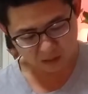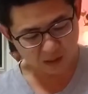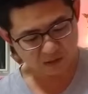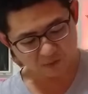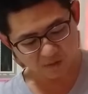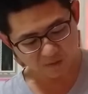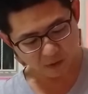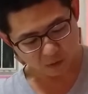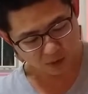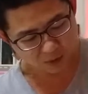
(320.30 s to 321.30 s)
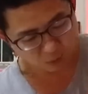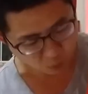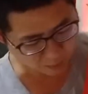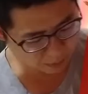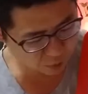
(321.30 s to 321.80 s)
This feed-forward
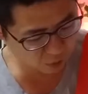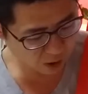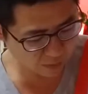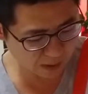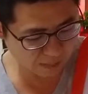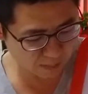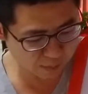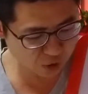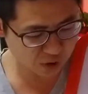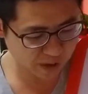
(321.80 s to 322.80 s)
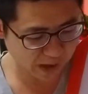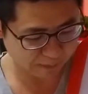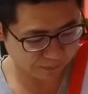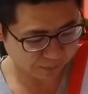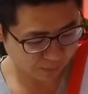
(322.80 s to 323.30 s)
will be able to help them bridge the
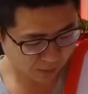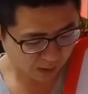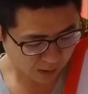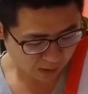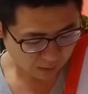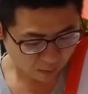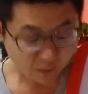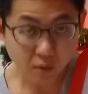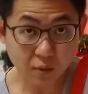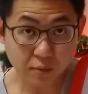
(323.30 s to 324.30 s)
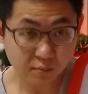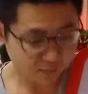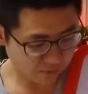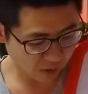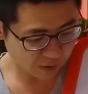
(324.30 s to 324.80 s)
gap
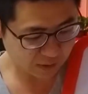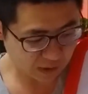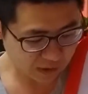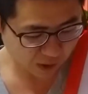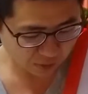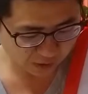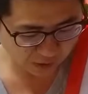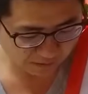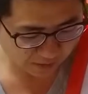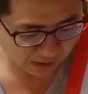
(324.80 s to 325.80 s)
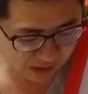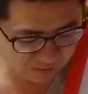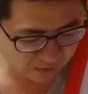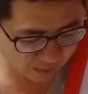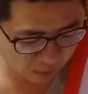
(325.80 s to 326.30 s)
for the learning objective. And
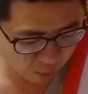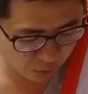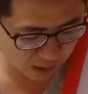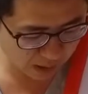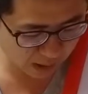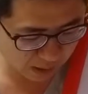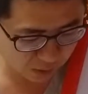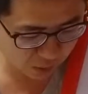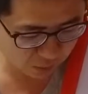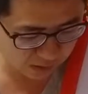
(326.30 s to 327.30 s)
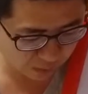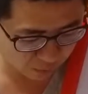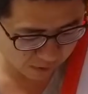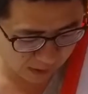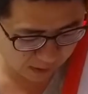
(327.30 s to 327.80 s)
this feed-forward, we can use it
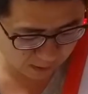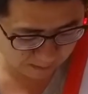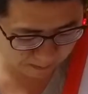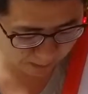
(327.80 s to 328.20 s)
over here